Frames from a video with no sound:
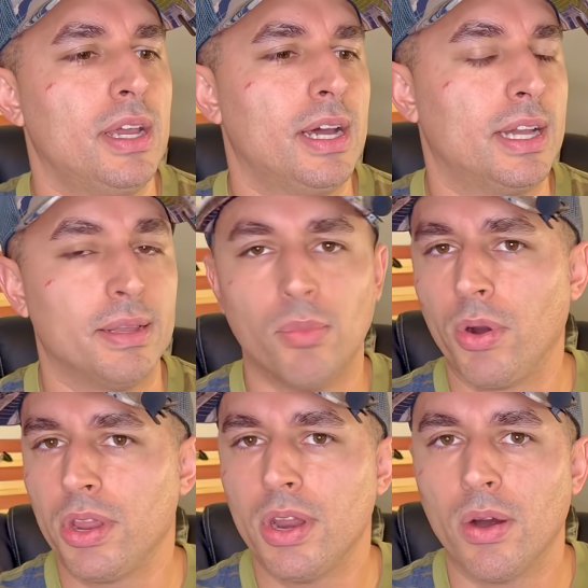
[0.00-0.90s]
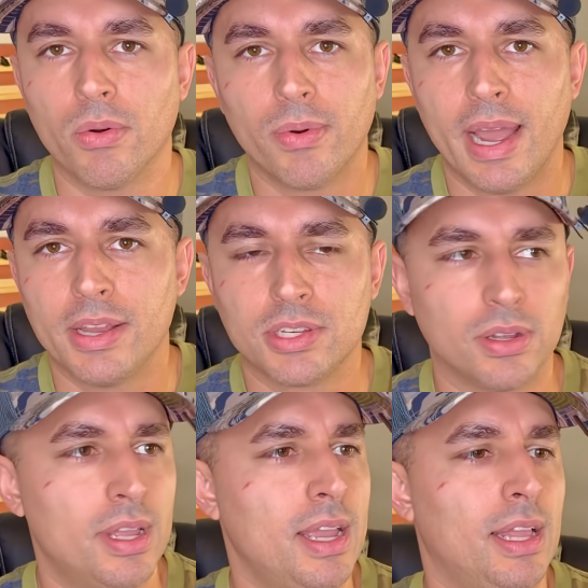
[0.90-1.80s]
The more you know, right?
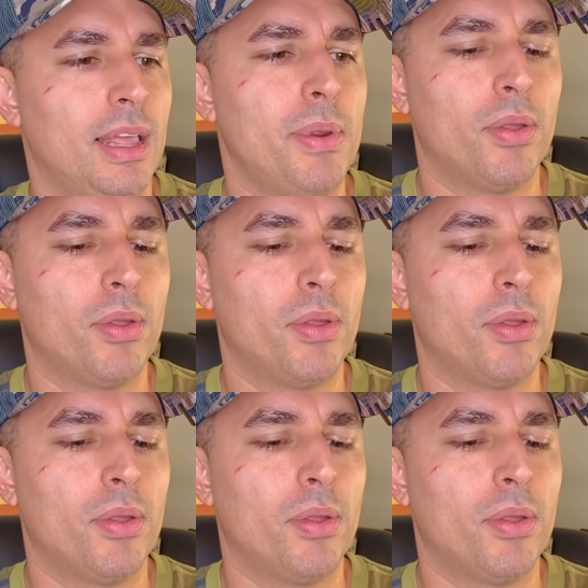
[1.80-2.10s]
So let me